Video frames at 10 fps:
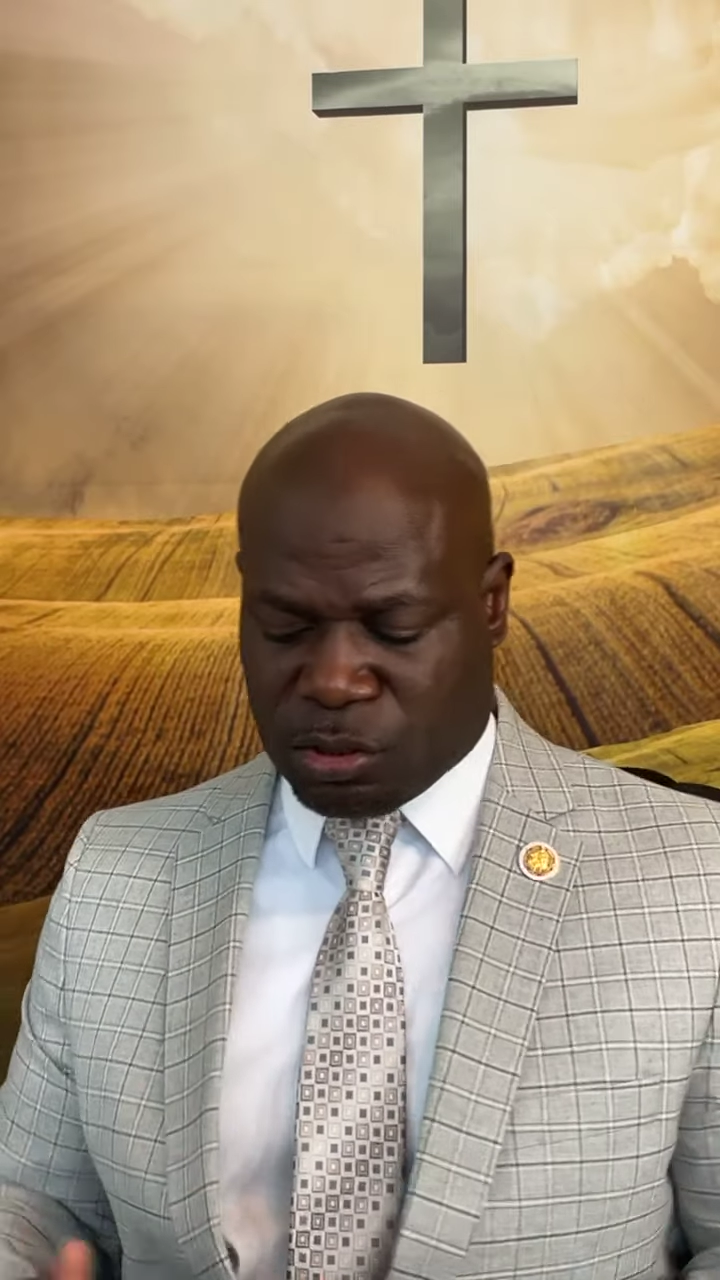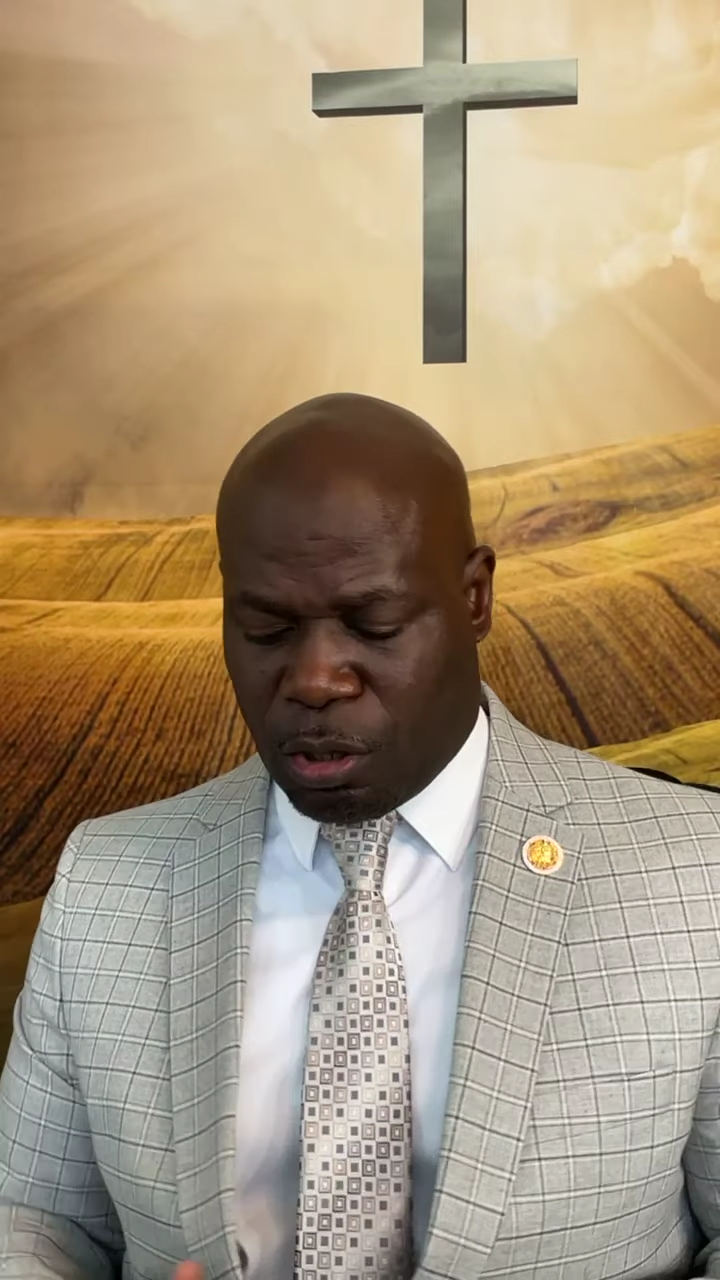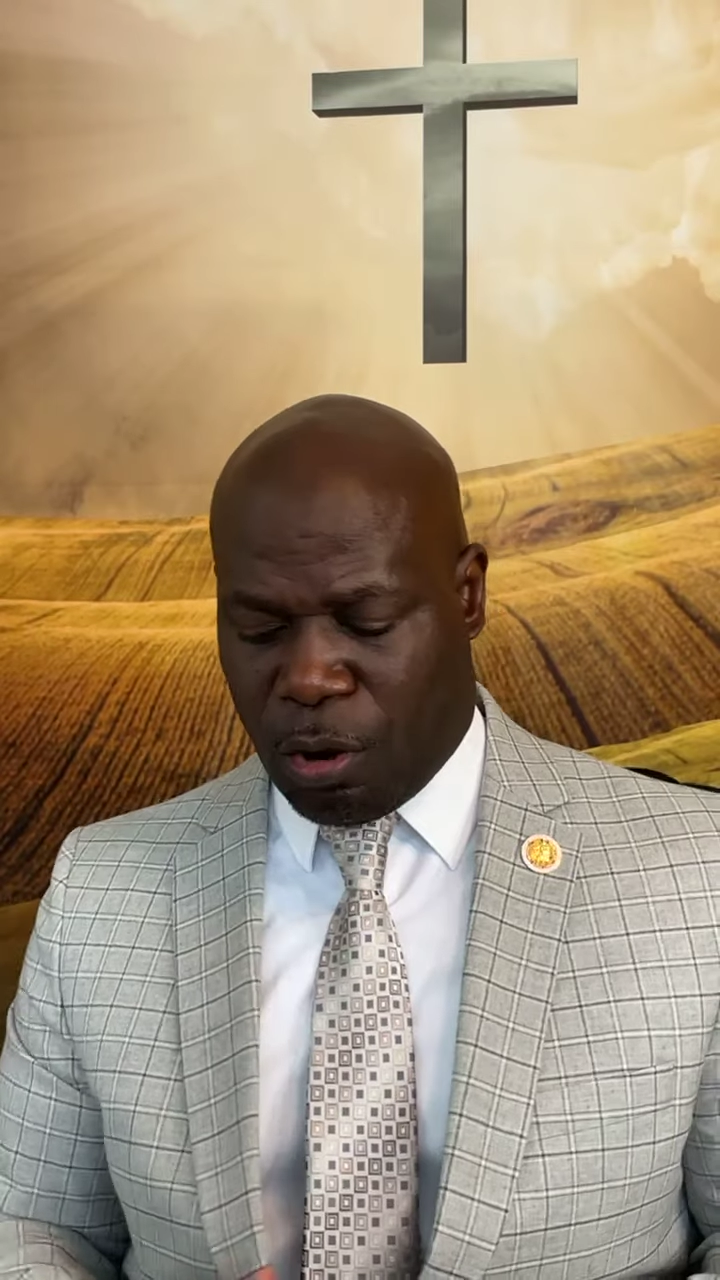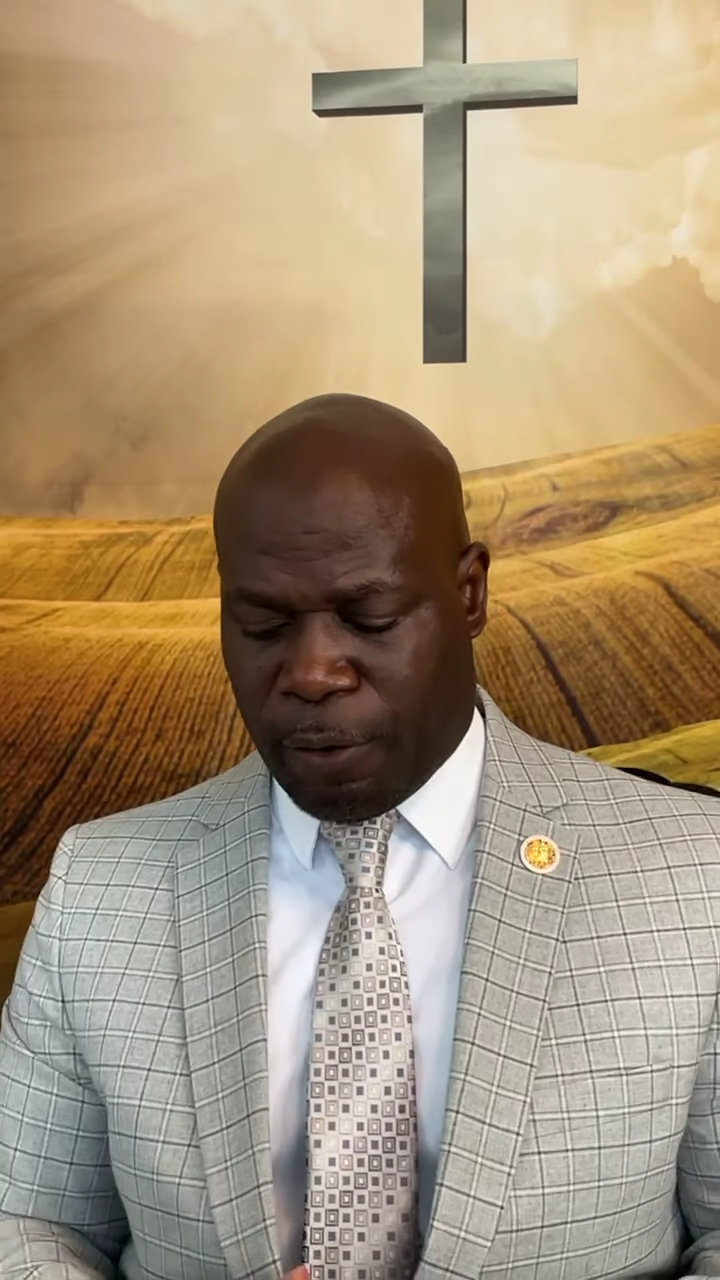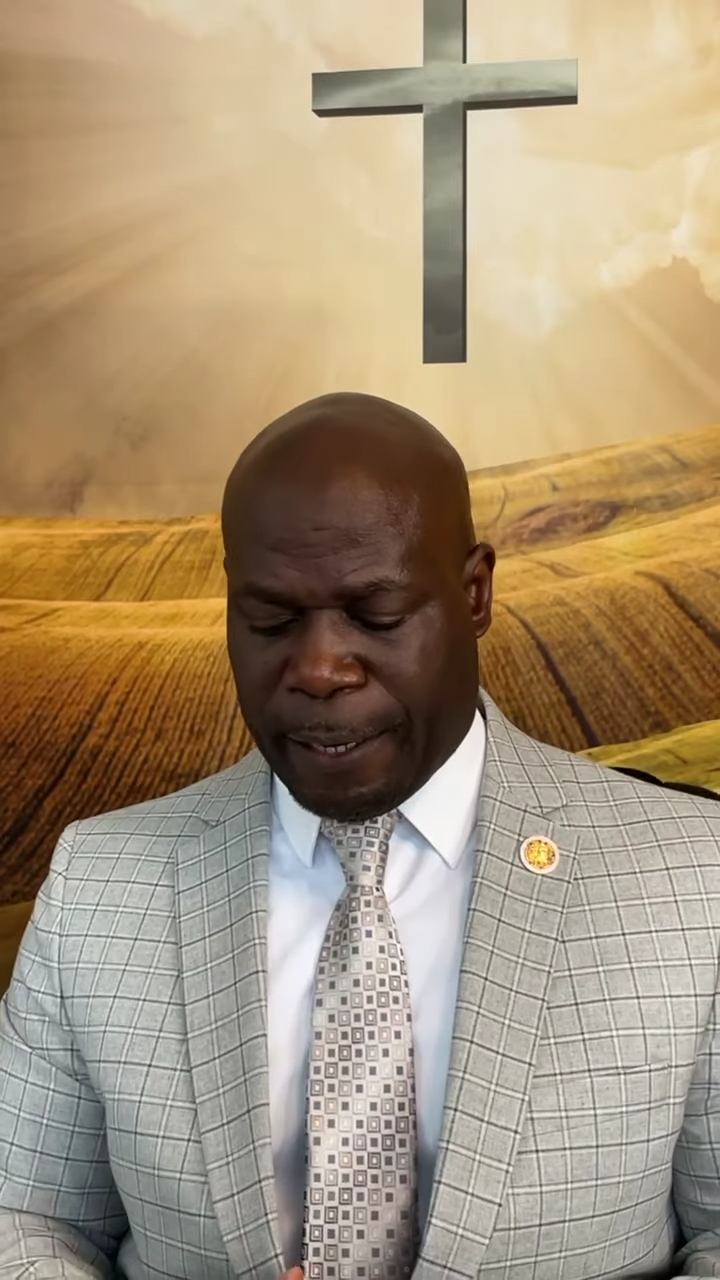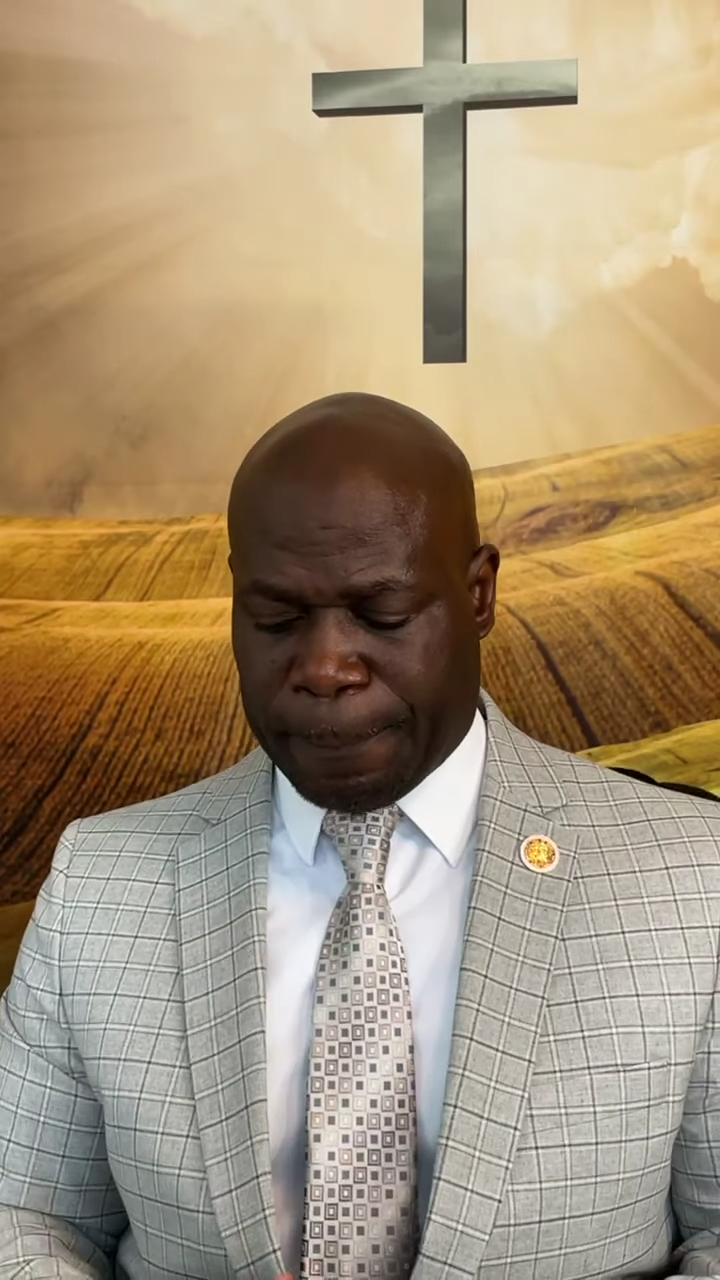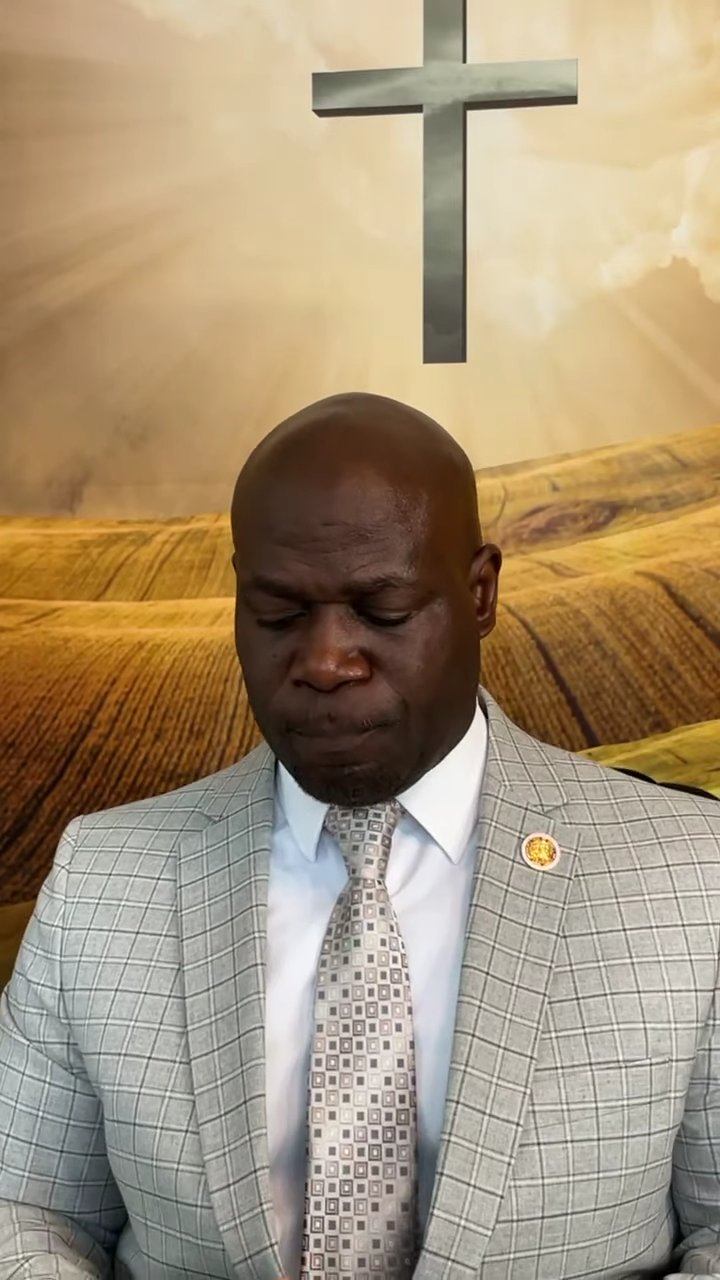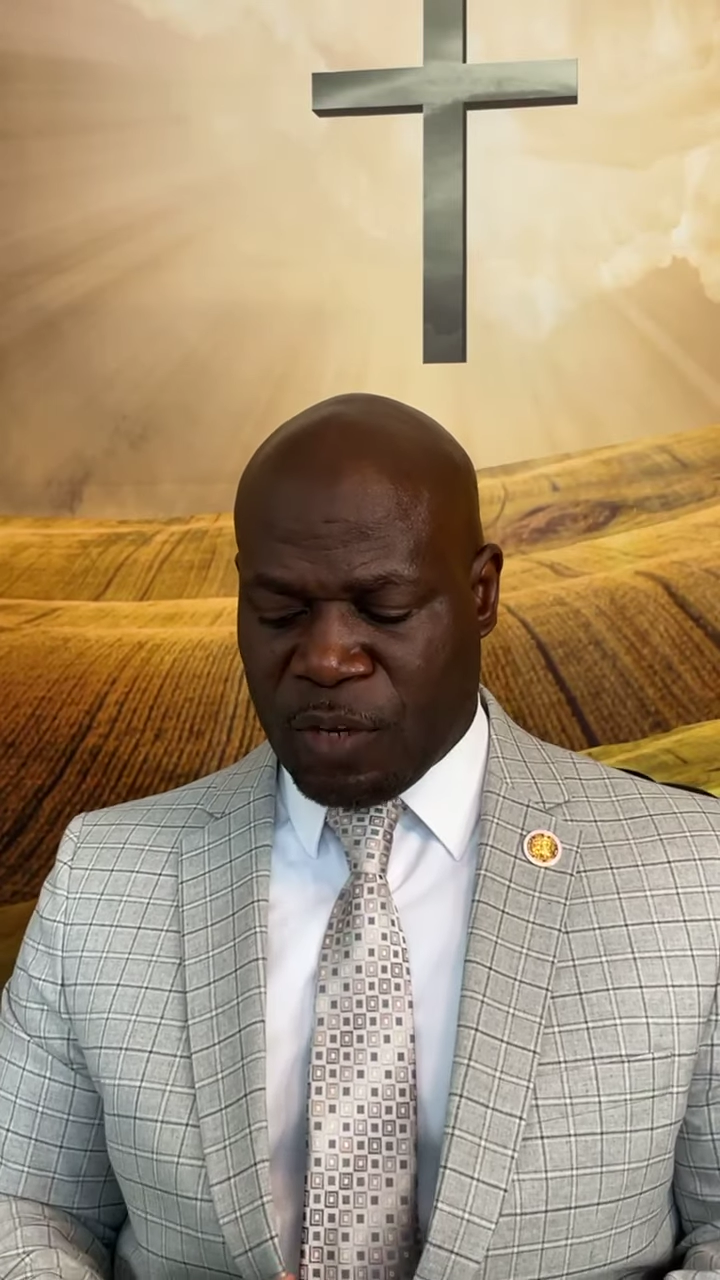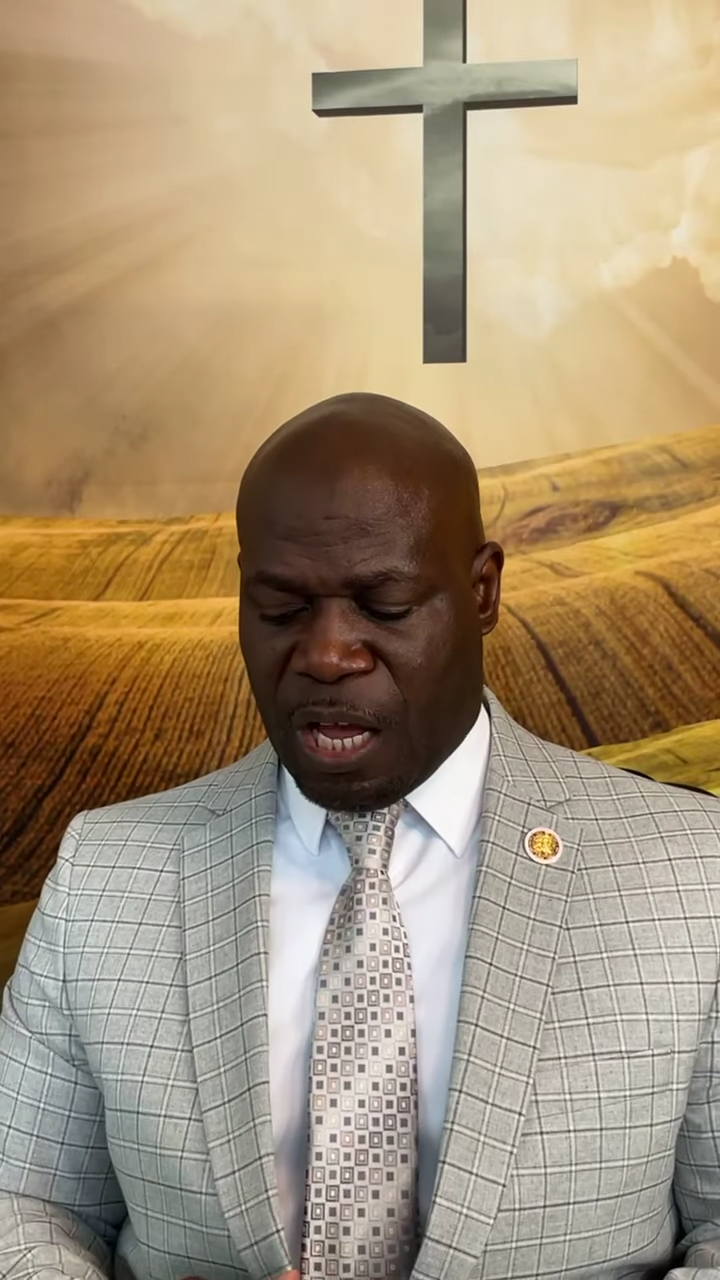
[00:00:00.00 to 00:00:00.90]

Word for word: story